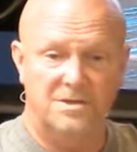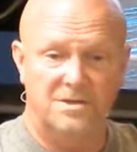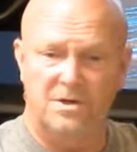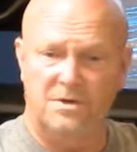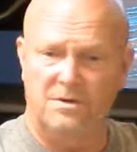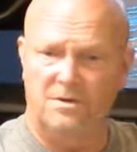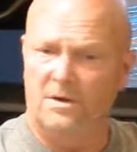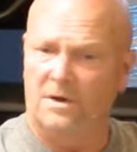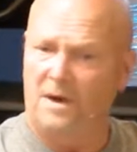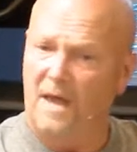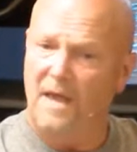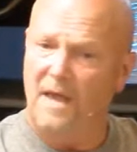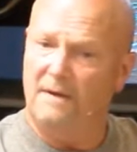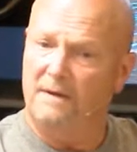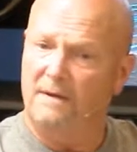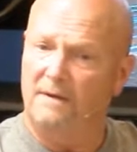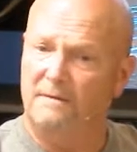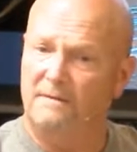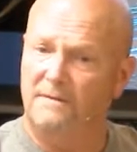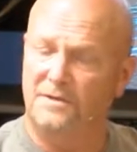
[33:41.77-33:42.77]
sooner or
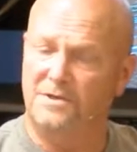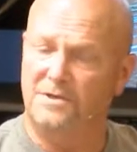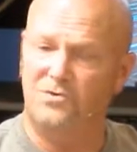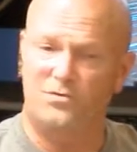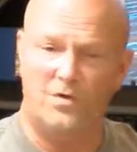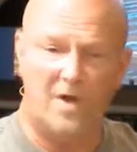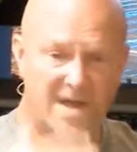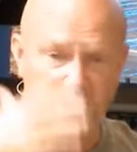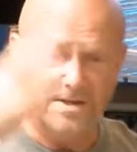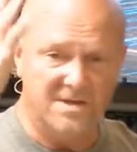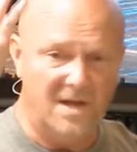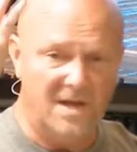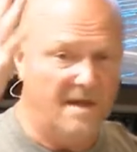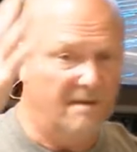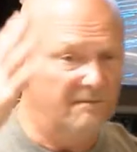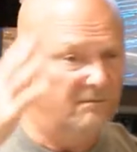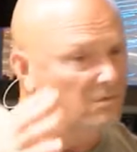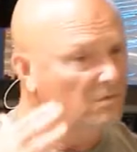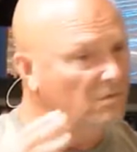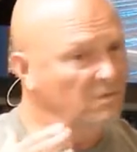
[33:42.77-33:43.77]
later, the stress
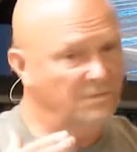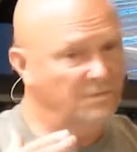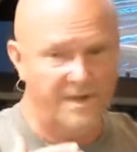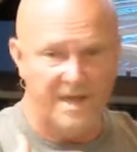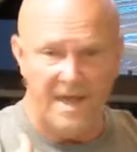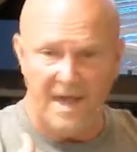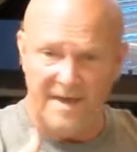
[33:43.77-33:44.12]
levels, the